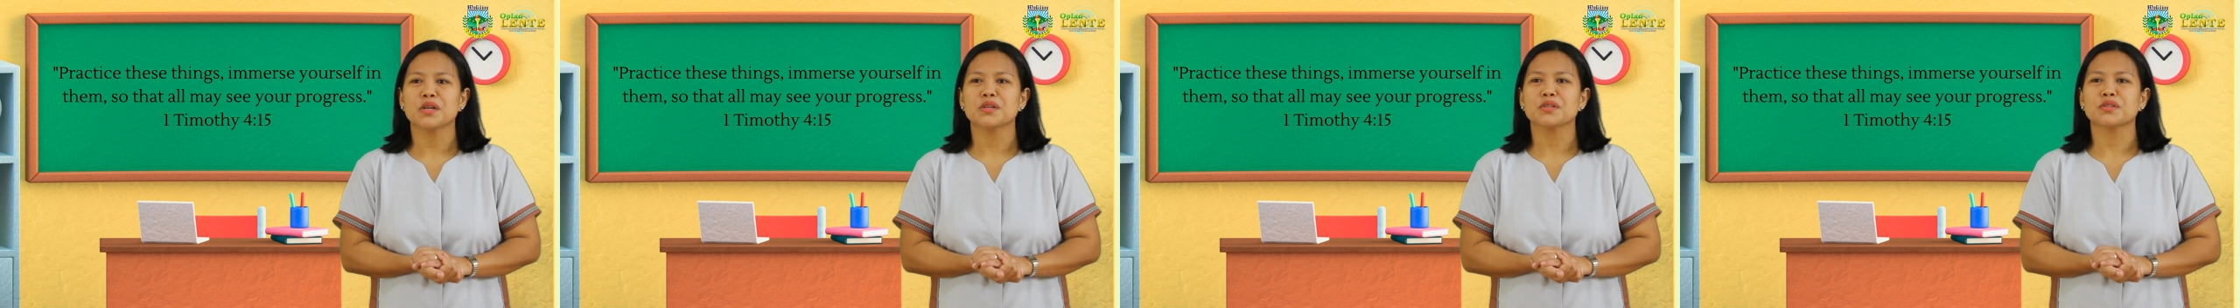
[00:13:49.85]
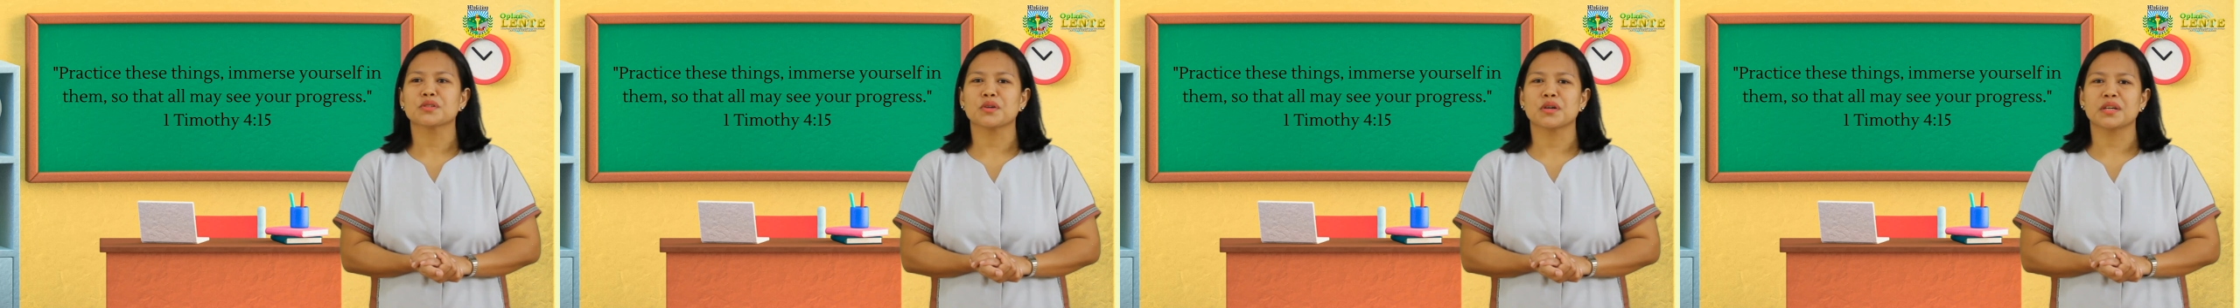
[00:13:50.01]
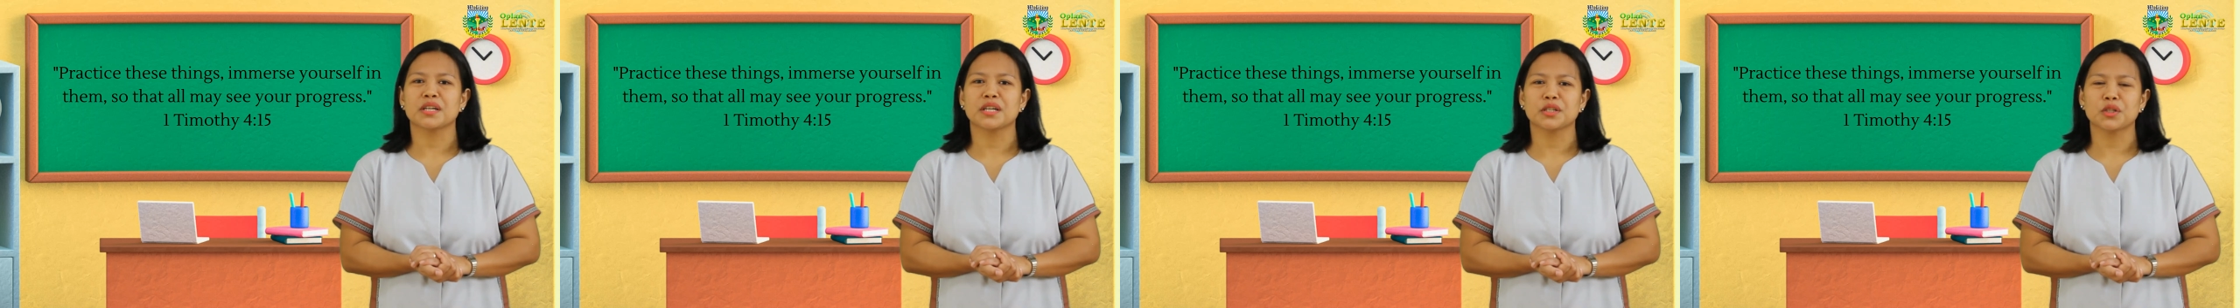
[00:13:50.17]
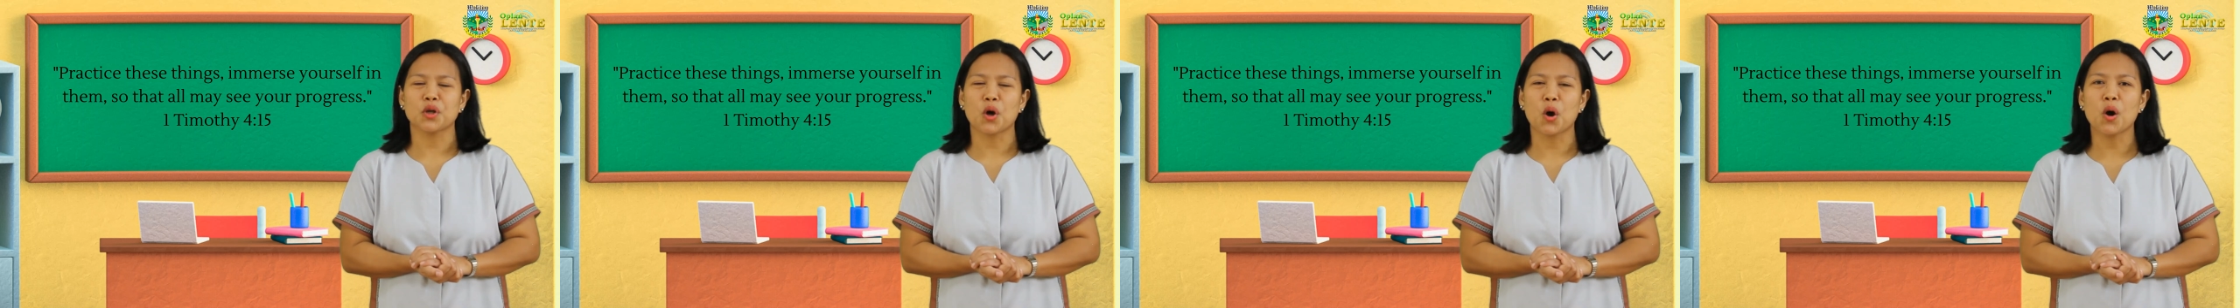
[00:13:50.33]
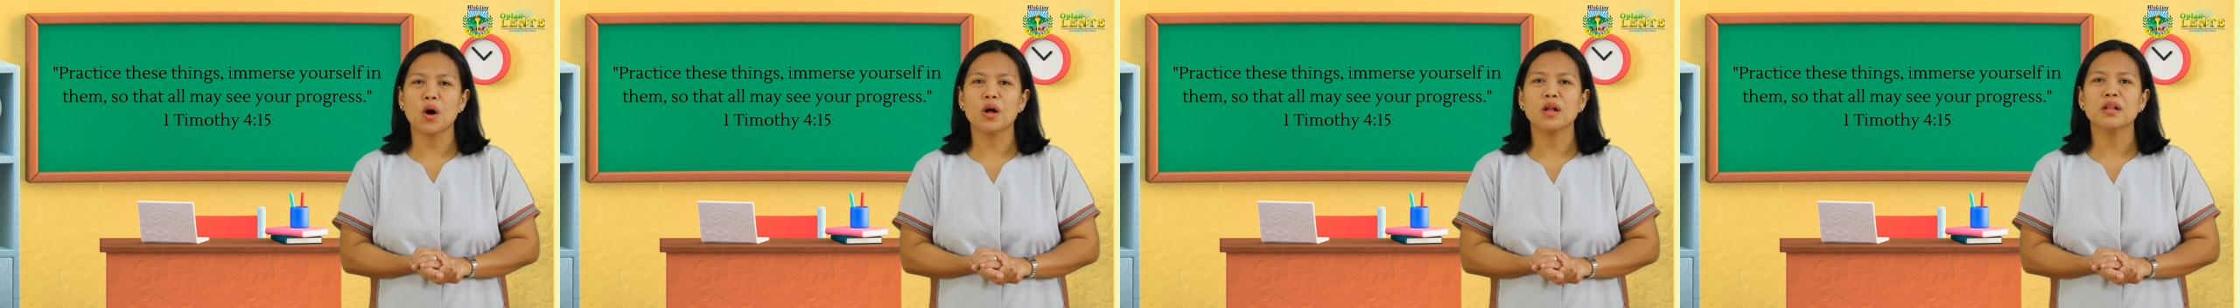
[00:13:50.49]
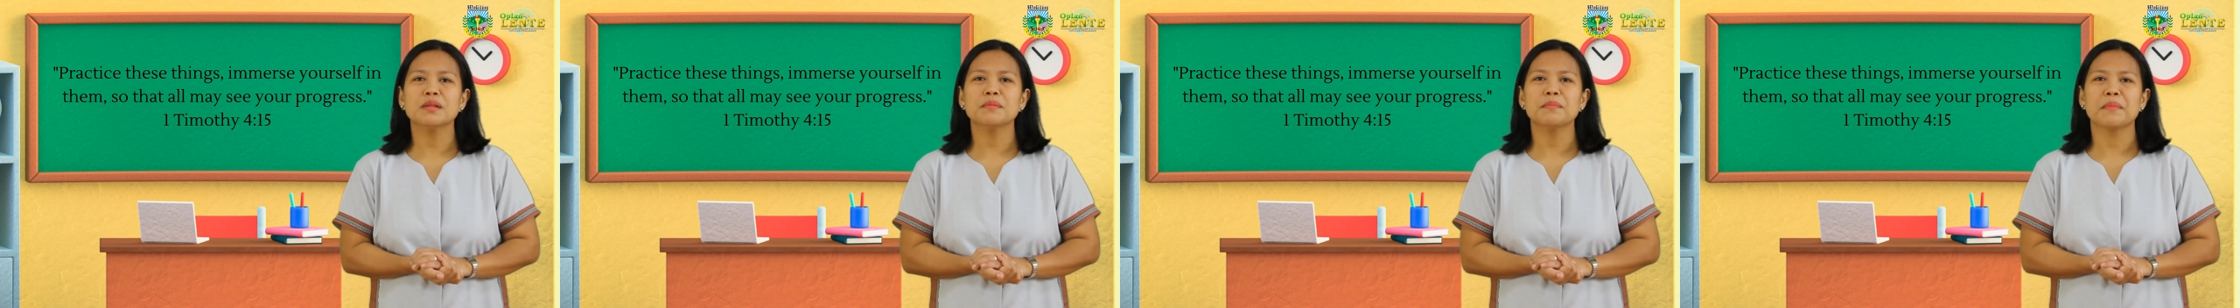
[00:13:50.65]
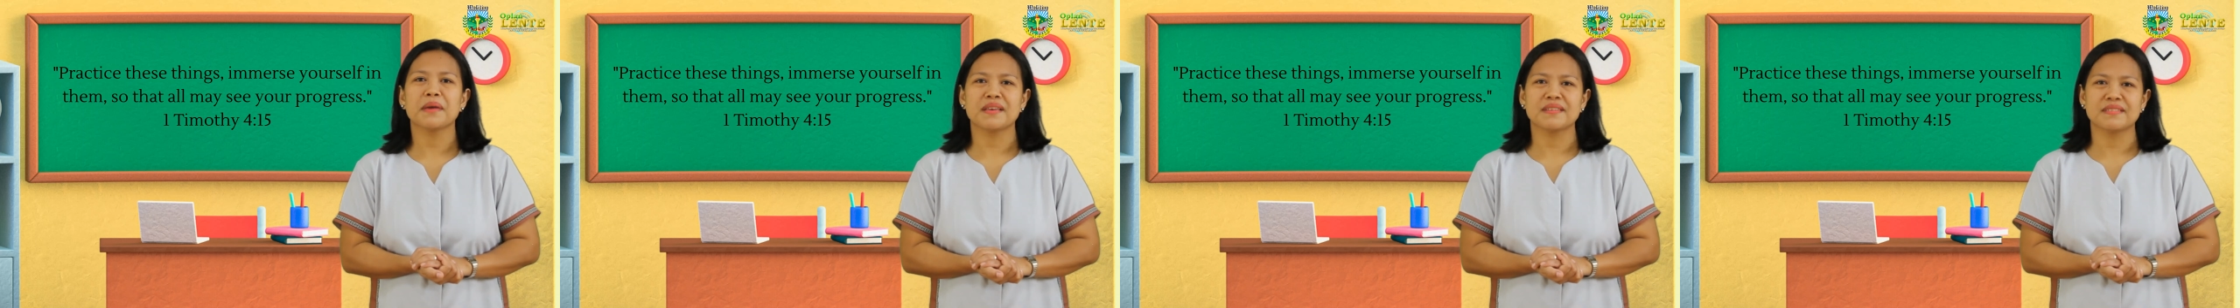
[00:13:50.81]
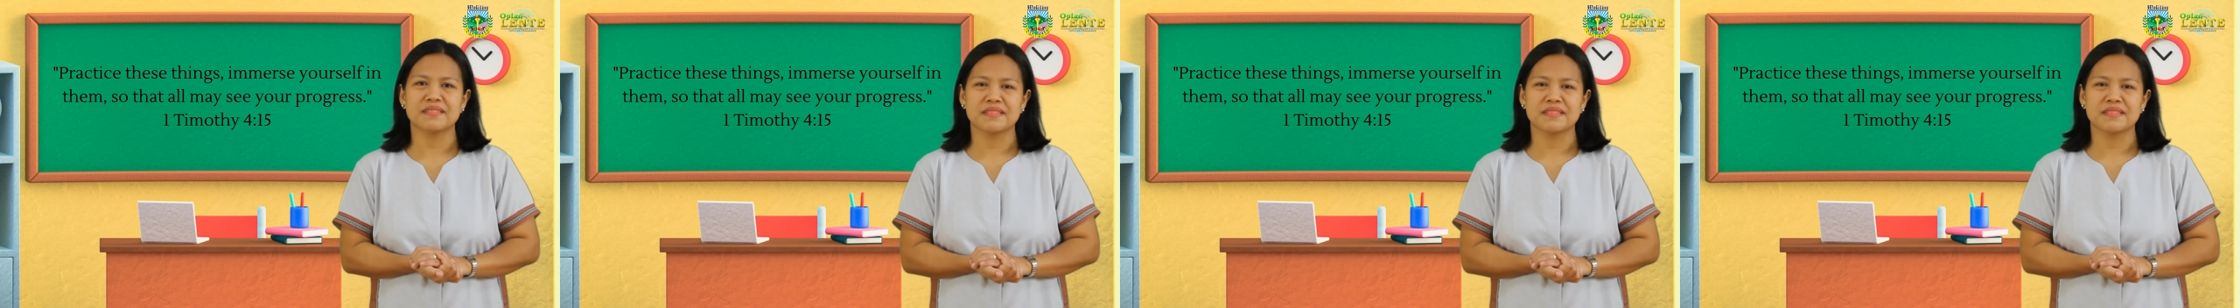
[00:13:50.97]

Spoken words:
so that all may